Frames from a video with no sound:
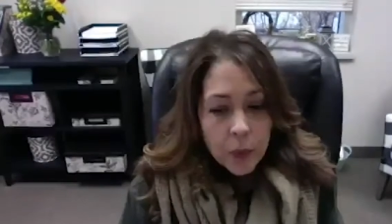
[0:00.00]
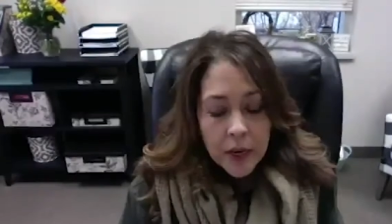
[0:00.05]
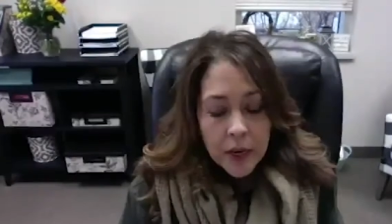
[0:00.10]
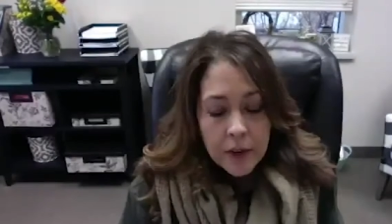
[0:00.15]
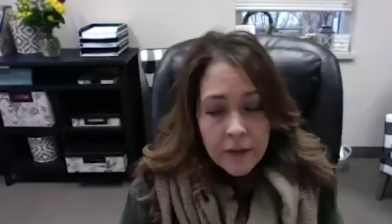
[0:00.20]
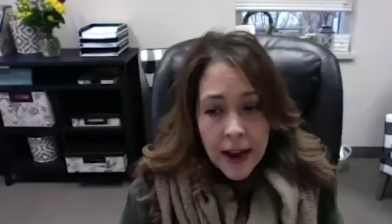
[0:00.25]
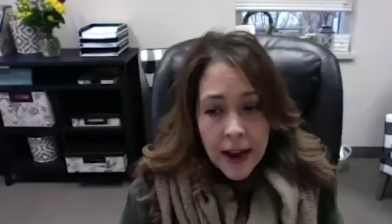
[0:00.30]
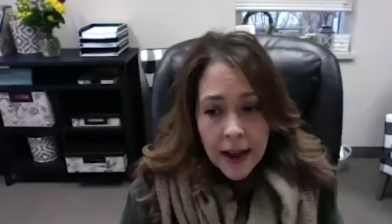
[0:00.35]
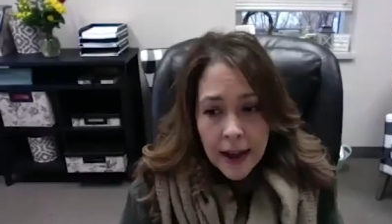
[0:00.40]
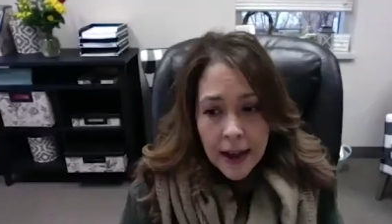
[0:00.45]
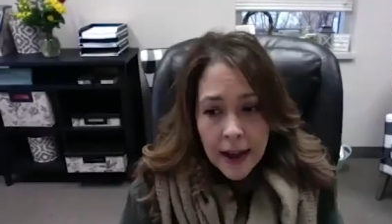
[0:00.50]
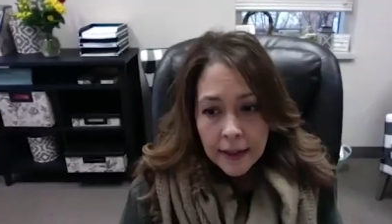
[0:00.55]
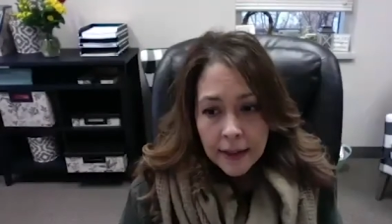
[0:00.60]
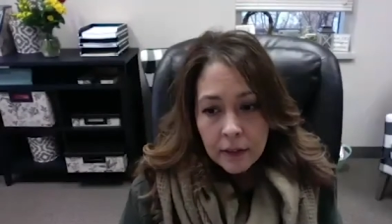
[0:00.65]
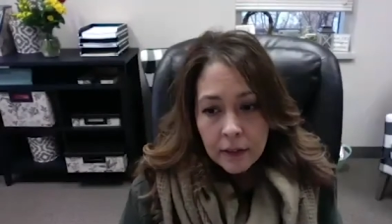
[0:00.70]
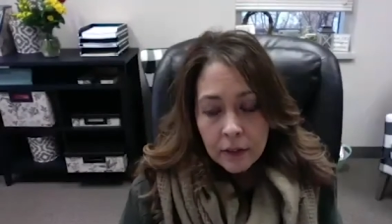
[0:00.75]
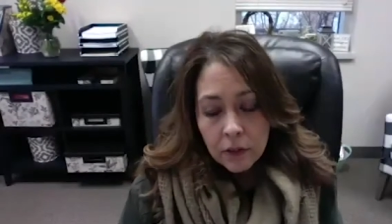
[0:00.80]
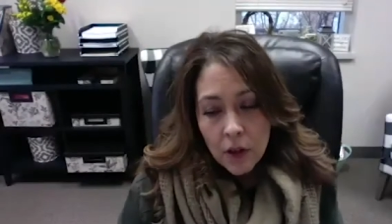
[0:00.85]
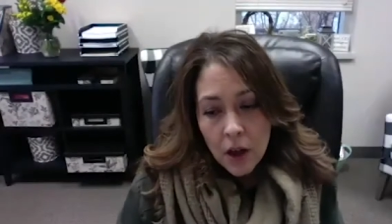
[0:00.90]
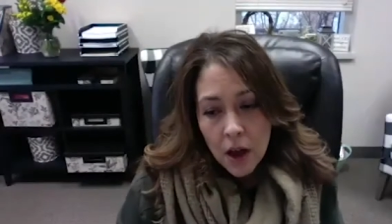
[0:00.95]
We've
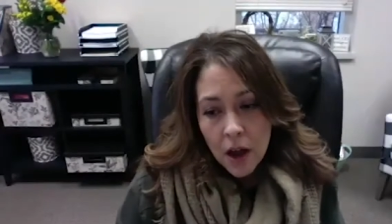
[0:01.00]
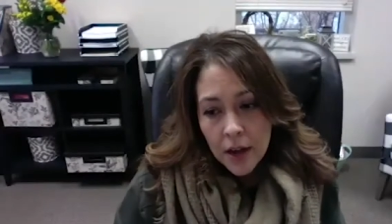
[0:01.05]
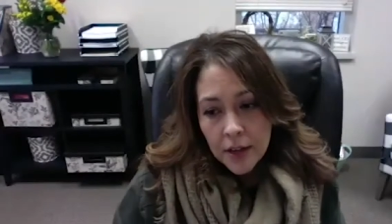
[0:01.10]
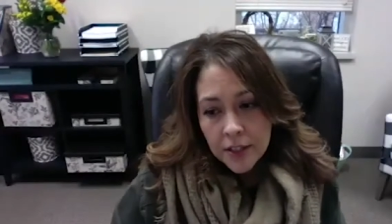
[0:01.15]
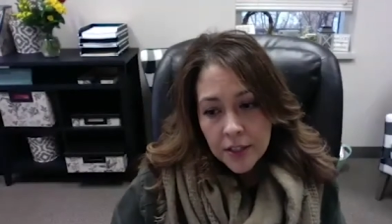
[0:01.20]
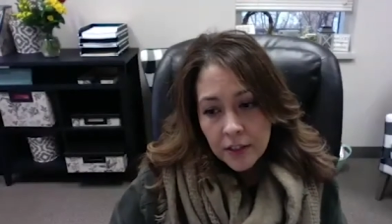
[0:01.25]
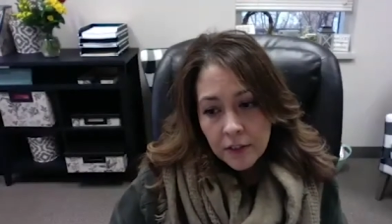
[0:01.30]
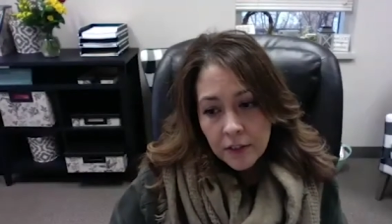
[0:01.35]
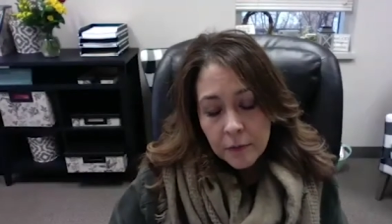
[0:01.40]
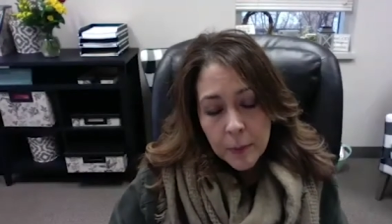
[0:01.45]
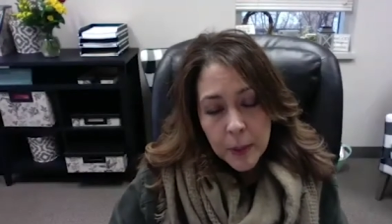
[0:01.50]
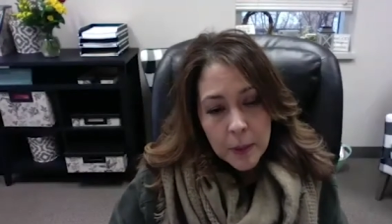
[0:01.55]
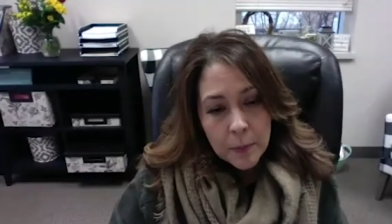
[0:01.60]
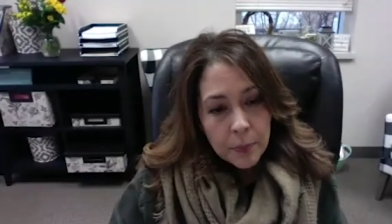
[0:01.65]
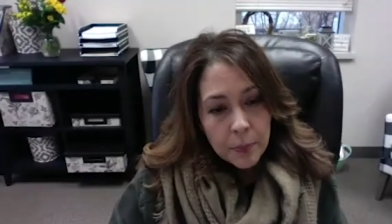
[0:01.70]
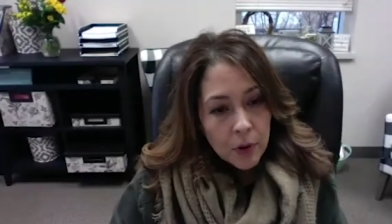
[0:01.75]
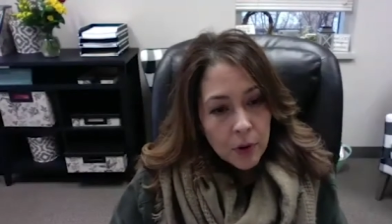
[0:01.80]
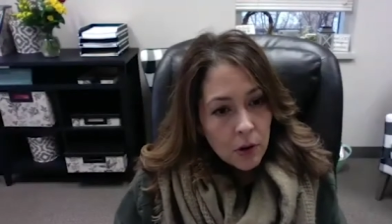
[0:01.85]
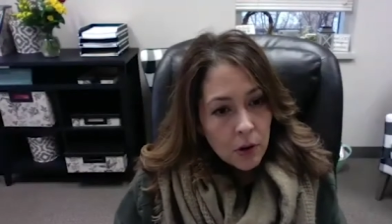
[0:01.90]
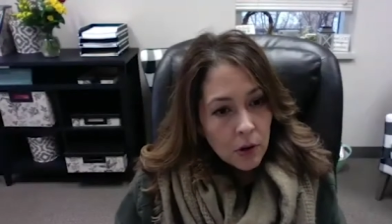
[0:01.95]
had lots of
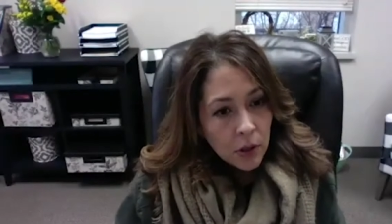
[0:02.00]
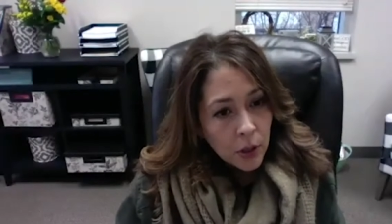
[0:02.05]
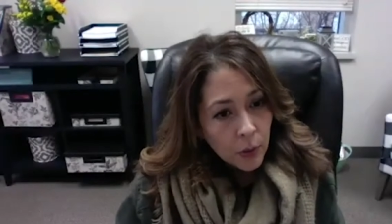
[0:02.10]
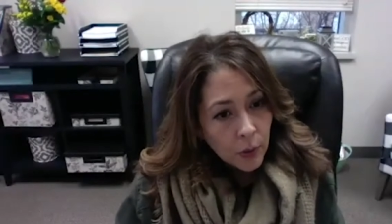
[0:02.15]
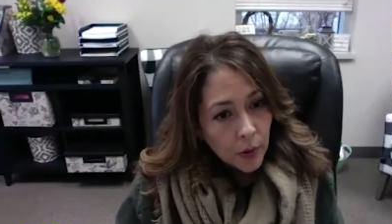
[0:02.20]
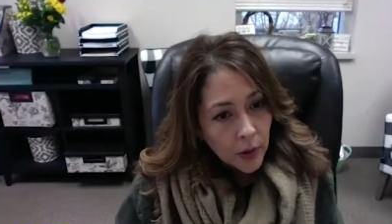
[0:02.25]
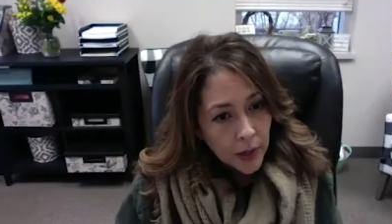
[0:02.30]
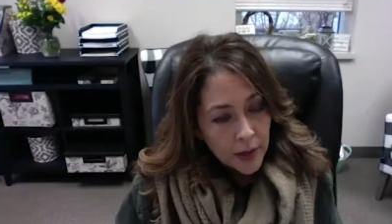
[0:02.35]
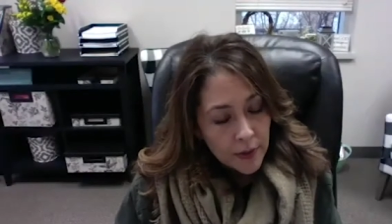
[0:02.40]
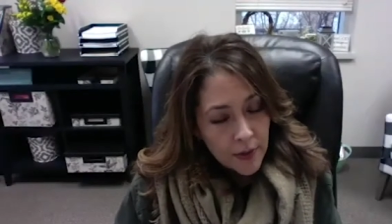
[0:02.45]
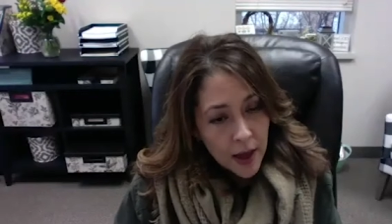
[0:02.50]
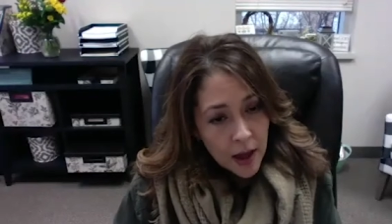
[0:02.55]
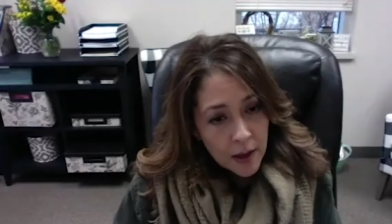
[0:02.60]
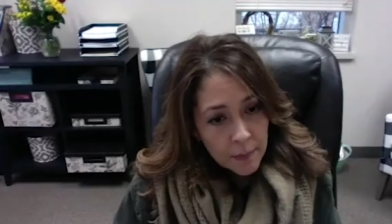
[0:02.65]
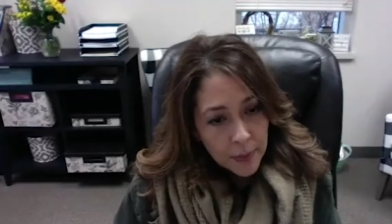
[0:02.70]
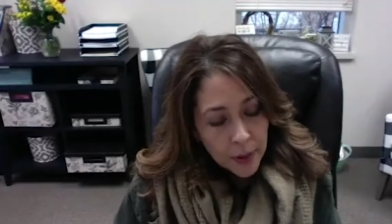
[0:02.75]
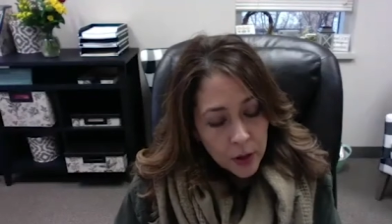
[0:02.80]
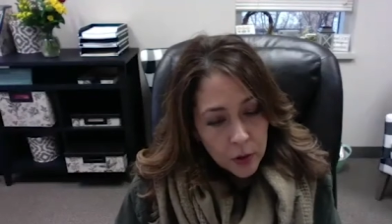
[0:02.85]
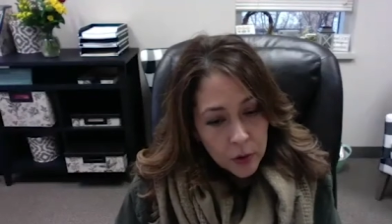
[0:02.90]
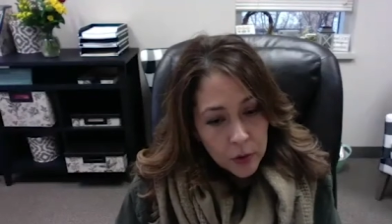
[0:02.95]
people who are in
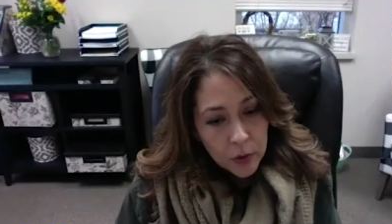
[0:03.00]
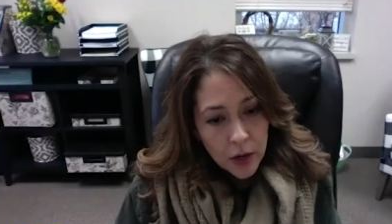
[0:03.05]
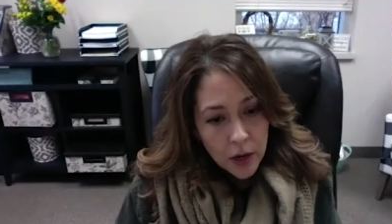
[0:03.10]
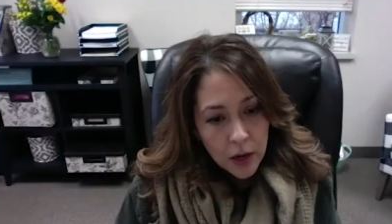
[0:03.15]
that boat.